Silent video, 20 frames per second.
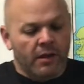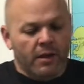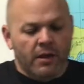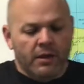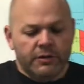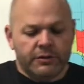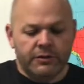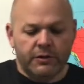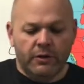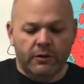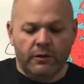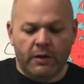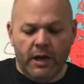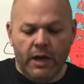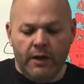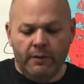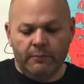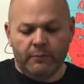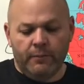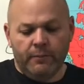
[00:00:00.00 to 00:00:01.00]

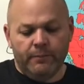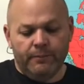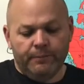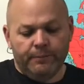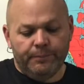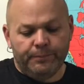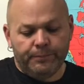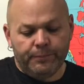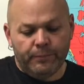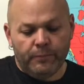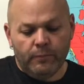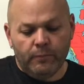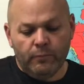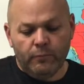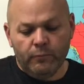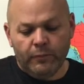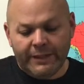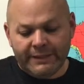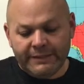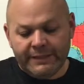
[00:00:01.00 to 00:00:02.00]
So
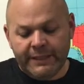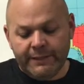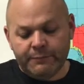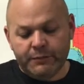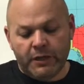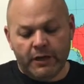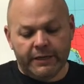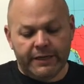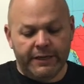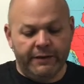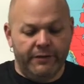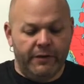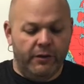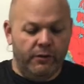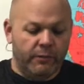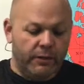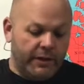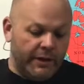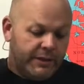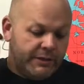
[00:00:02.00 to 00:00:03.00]
let's keep talking though.
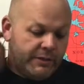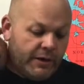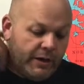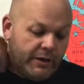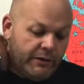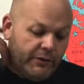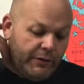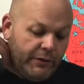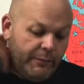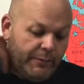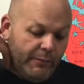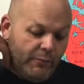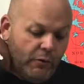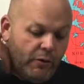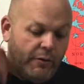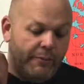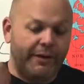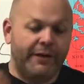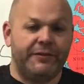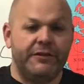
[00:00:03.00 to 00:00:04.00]
We're going to talk a little bit more
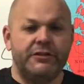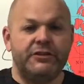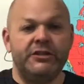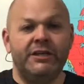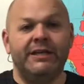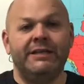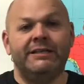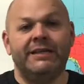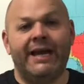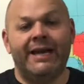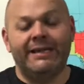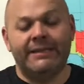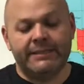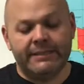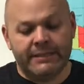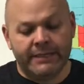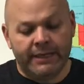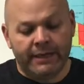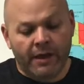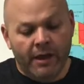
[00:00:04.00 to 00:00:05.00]
about the Qing
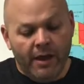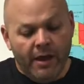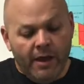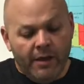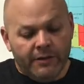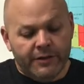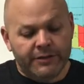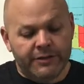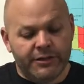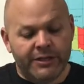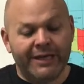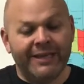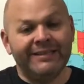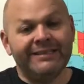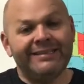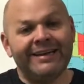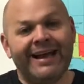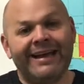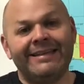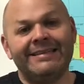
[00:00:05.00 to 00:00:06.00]
dynasty. The Qing
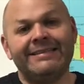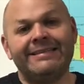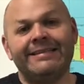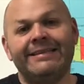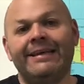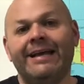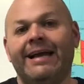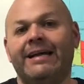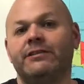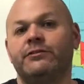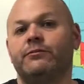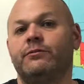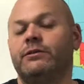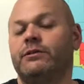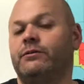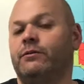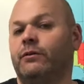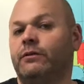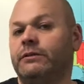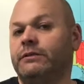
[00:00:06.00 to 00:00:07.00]
dynasty, as a
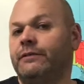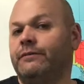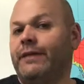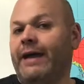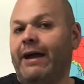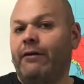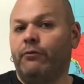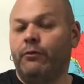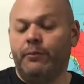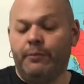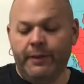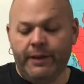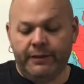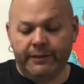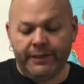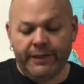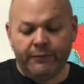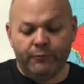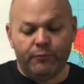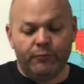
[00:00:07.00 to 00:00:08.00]
result of that
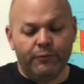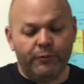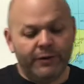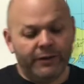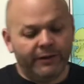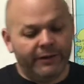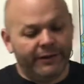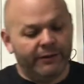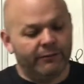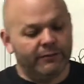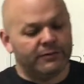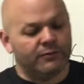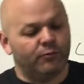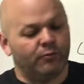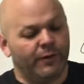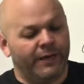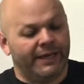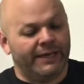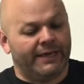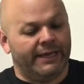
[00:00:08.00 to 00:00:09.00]
rebellion, really was
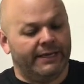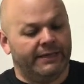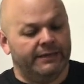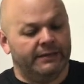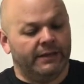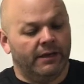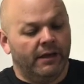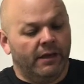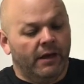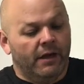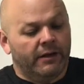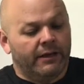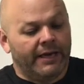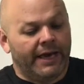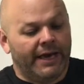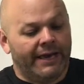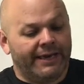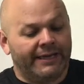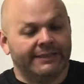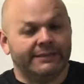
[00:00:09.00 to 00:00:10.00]
weakened.
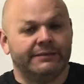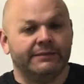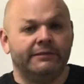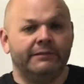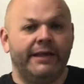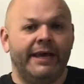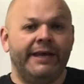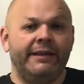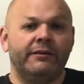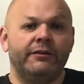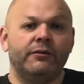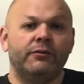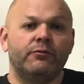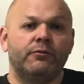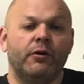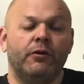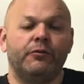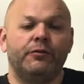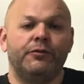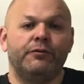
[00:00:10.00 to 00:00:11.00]
Okay, it delayed the
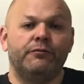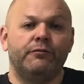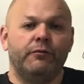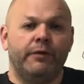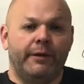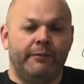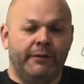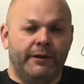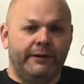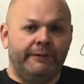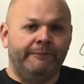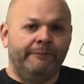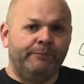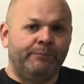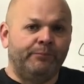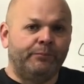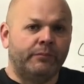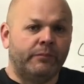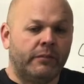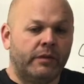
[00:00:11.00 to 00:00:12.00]
growth of women.
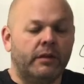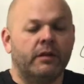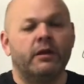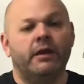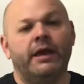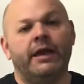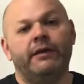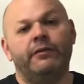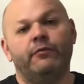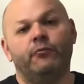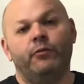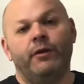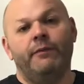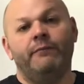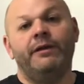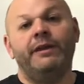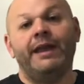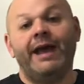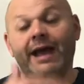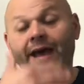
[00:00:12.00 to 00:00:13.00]
Okay, the
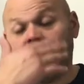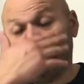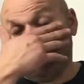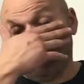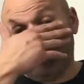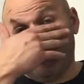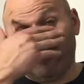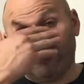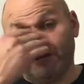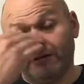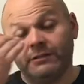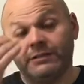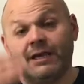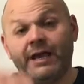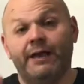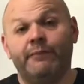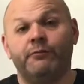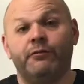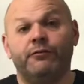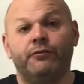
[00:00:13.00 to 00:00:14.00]
women had a longer
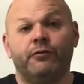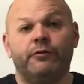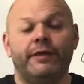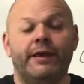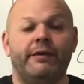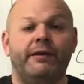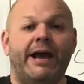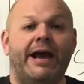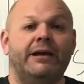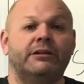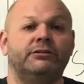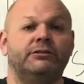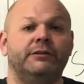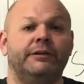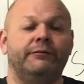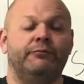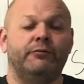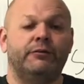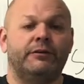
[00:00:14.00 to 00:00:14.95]
time before they actually,